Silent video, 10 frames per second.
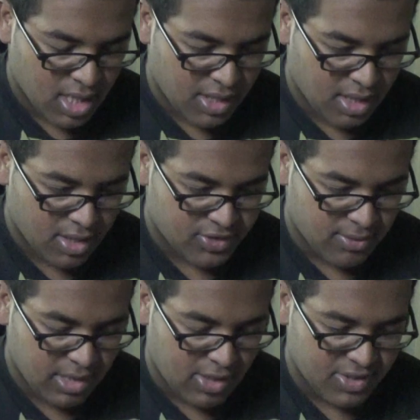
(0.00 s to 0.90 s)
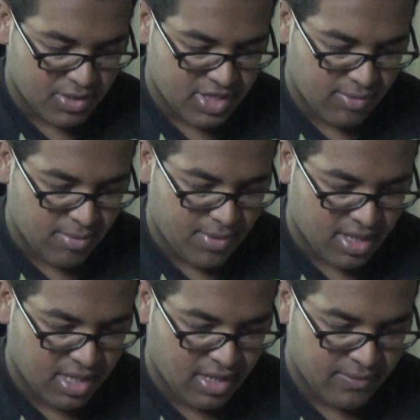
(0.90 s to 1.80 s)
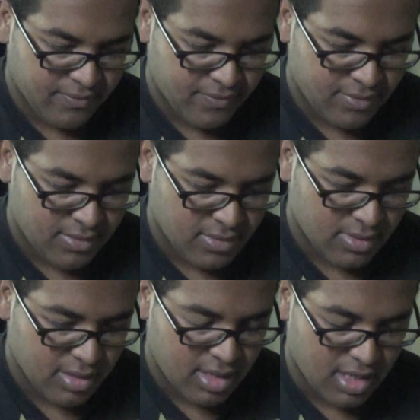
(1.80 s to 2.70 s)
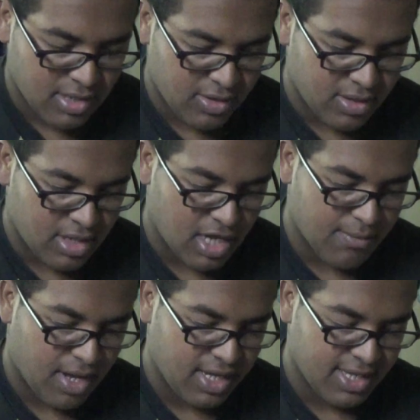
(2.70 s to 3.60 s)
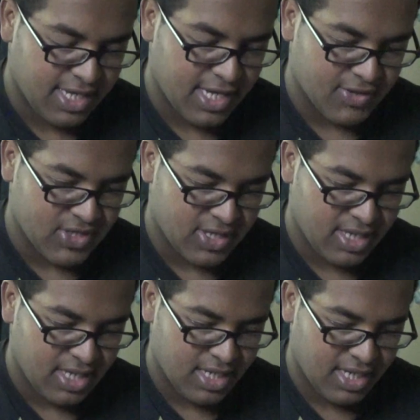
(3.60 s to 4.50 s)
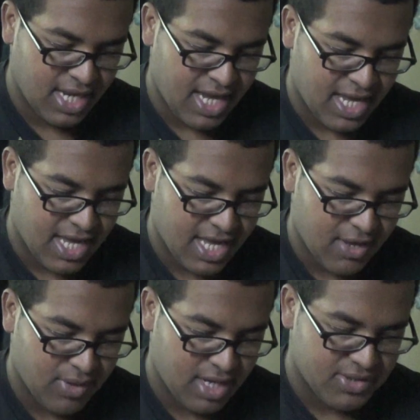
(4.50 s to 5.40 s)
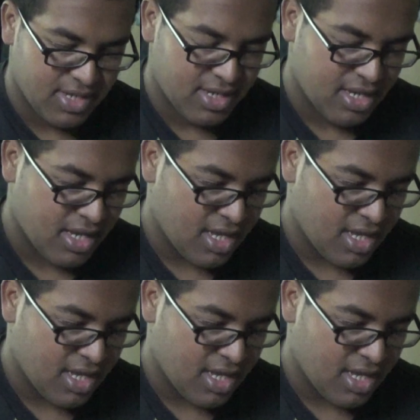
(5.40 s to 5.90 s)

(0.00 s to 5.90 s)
And then someone yells out, "Chairman Buggy." And Buggy yells out, "Yeah, haha, what is it?"